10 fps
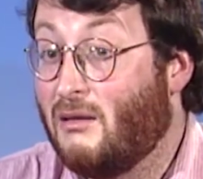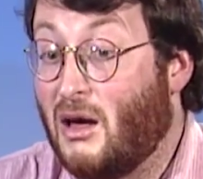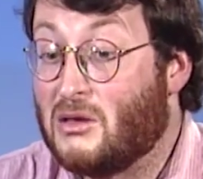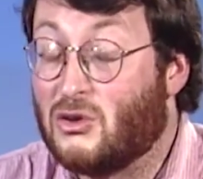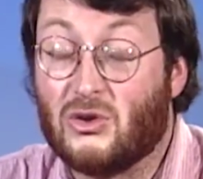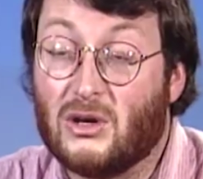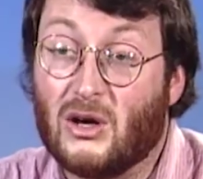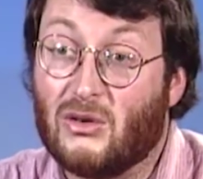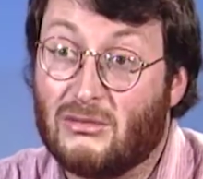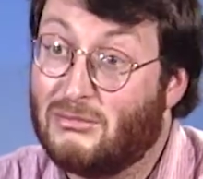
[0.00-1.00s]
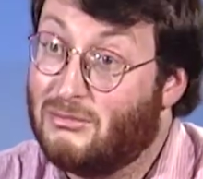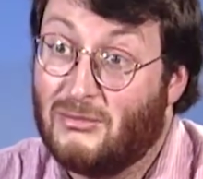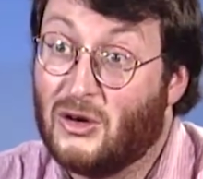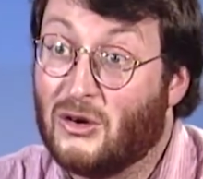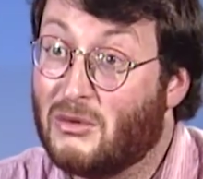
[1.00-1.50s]
As it turned out,
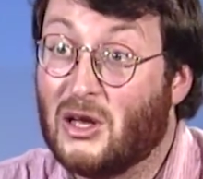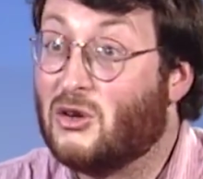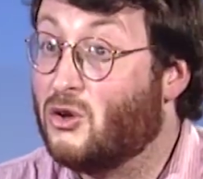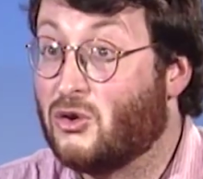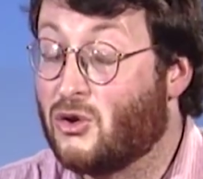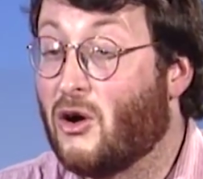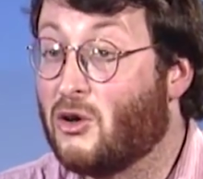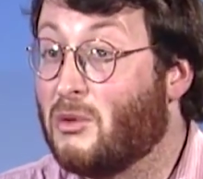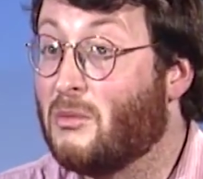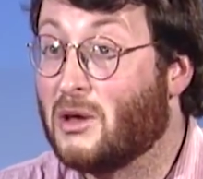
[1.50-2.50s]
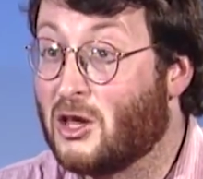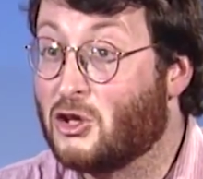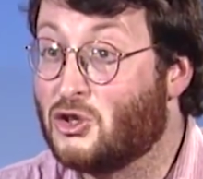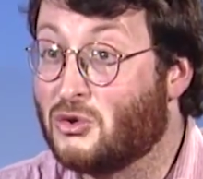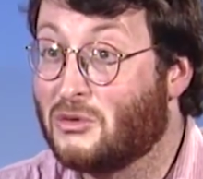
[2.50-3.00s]
it didn't turn out to be a big
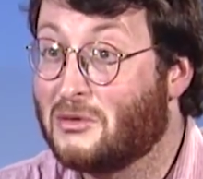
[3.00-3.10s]
issue.